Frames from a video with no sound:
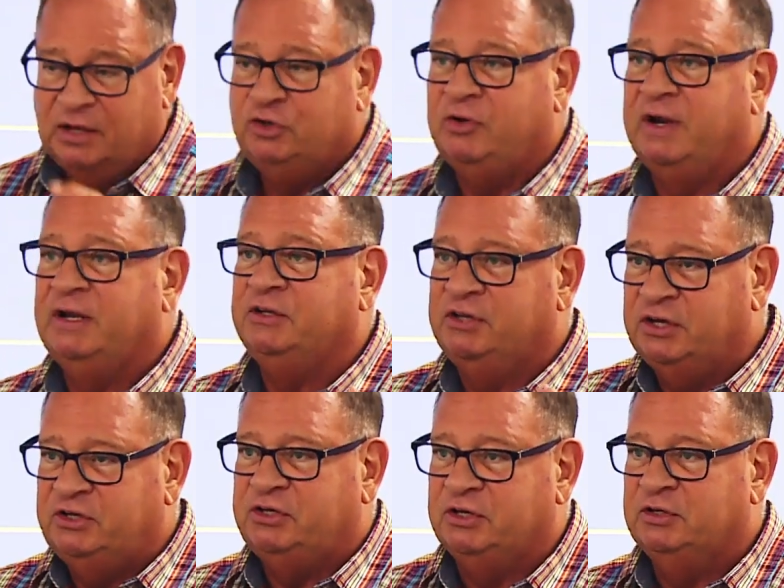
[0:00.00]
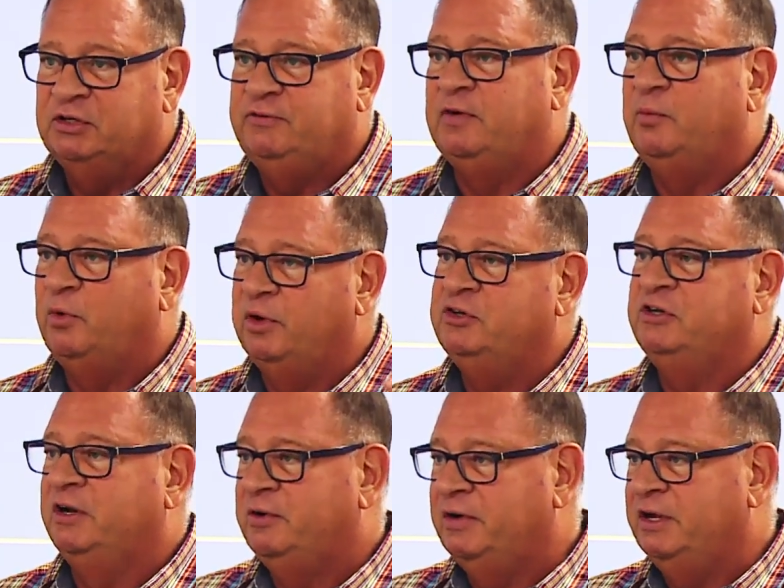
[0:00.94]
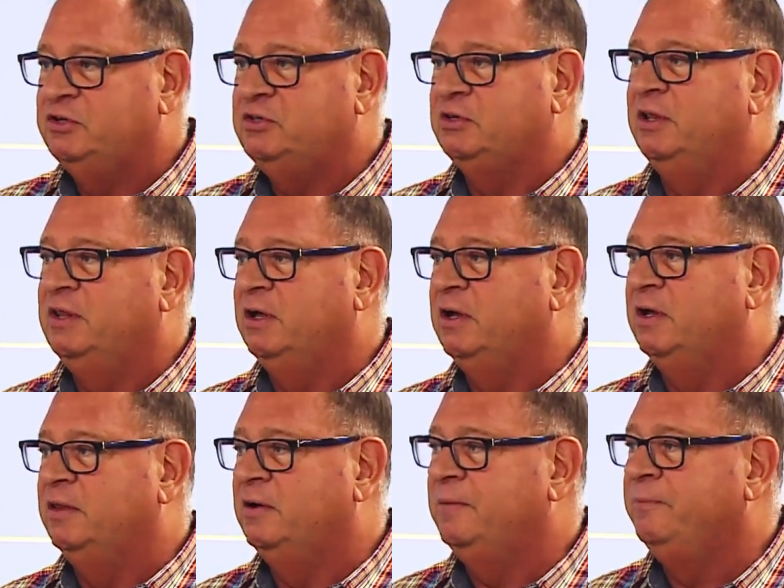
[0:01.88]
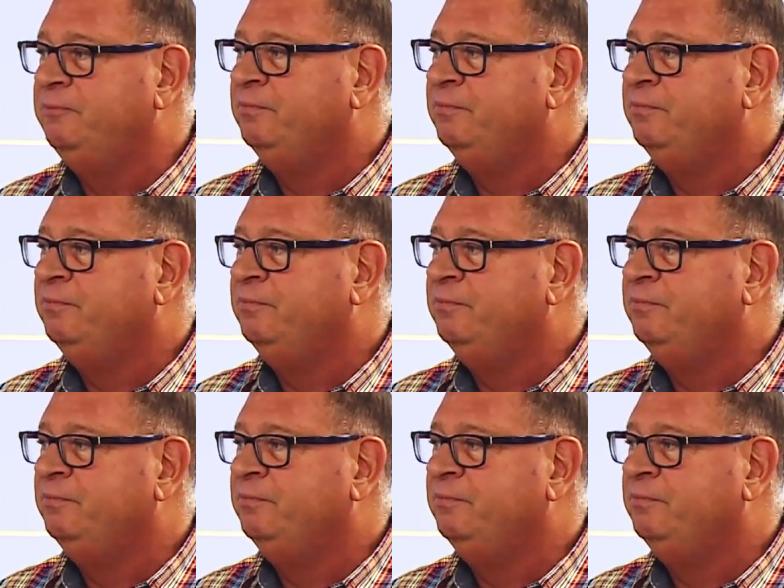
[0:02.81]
transitions from one generation to the other,